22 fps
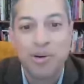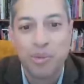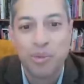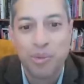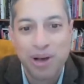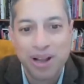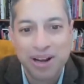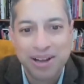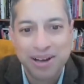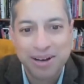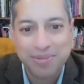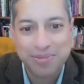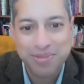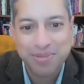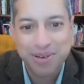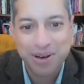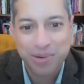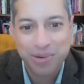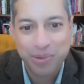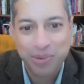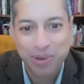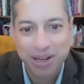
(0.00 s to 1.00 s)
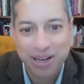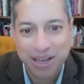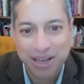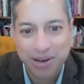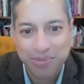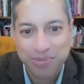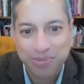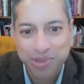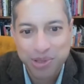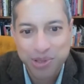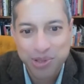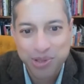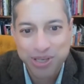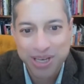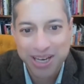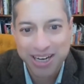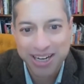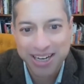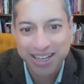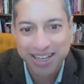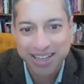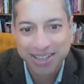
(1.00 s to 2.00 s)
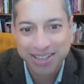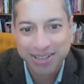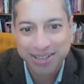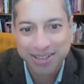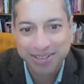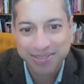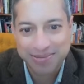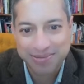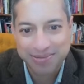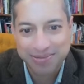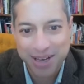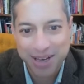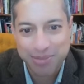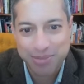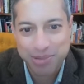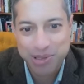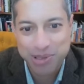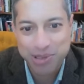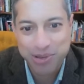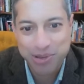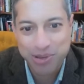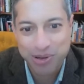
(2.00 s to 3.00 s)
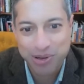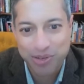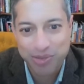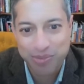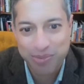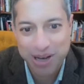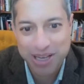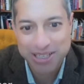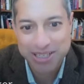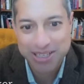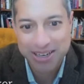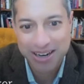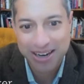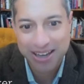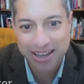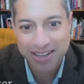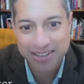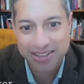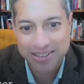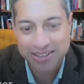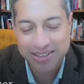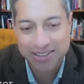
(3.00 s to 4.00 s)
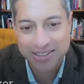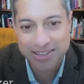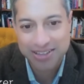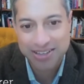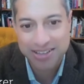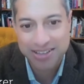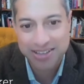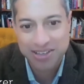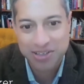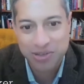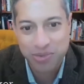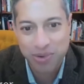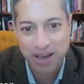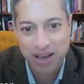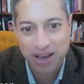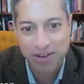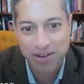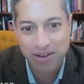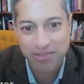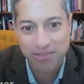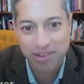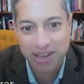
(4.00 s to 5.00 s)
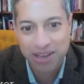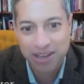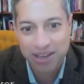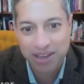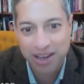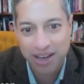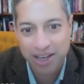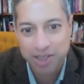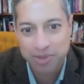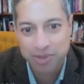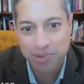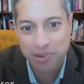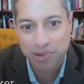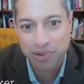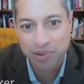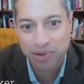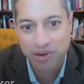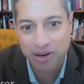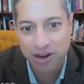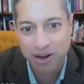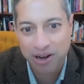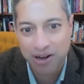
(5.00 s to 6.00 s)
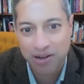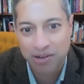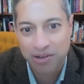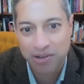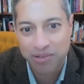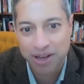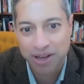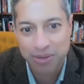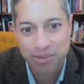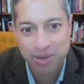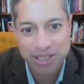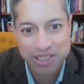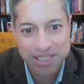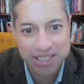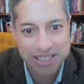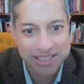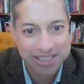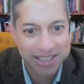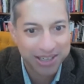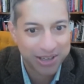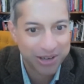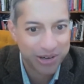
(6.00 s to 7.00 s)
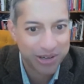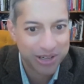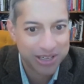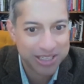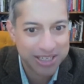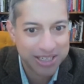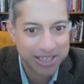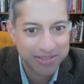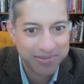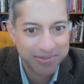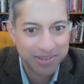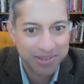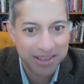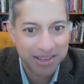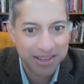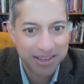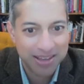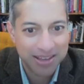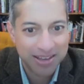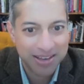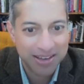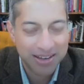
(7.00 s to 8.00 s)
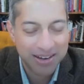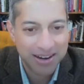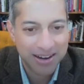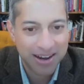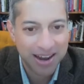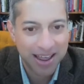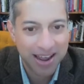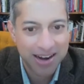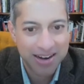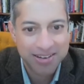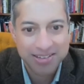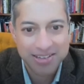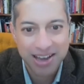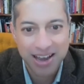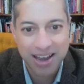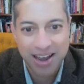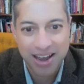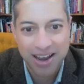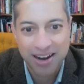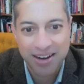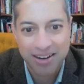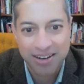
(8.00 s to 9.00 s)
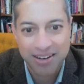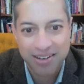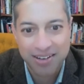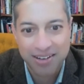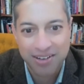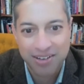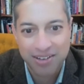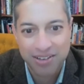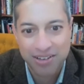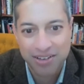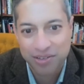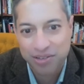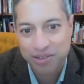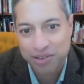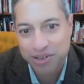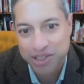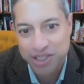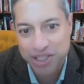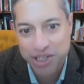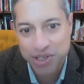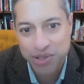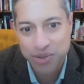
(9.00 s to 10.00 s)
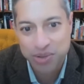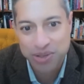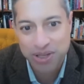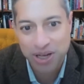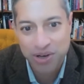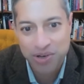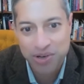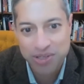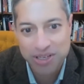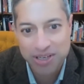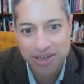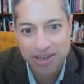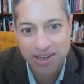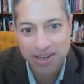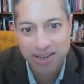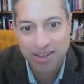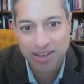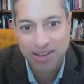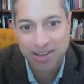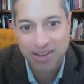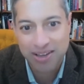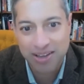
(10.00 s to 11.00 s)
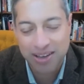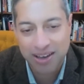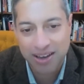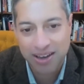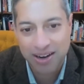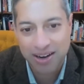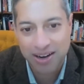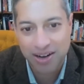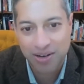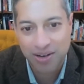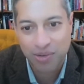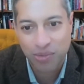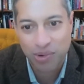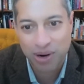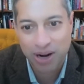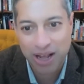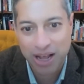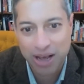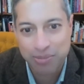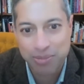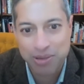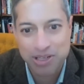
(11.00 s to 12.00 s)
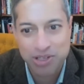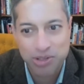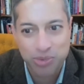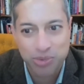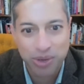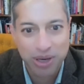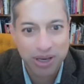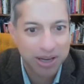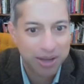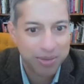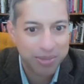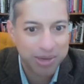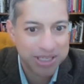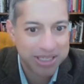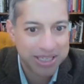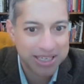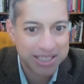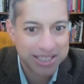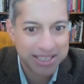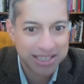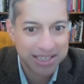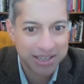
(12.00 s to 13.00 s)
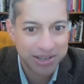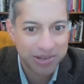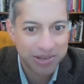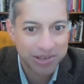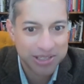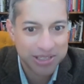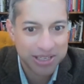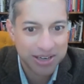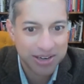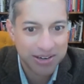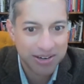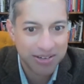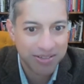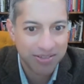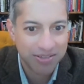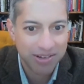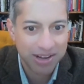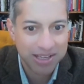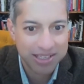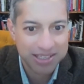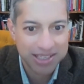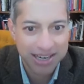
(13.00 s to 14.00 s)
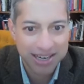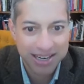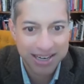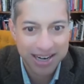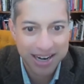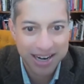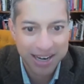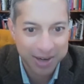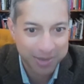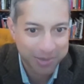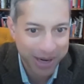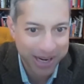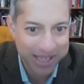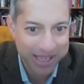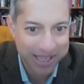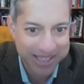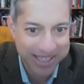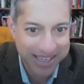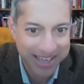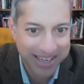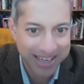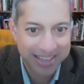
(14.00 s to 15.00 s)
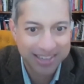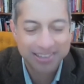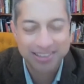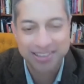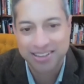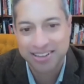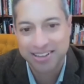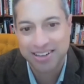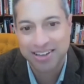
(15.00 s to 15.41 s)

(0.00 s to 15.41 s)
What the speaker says: Welcome to yet another episode of Masterclass. This is where we explore how emerging technology lands at the G2000 and what happens when emerging technology runs at enterprise scale.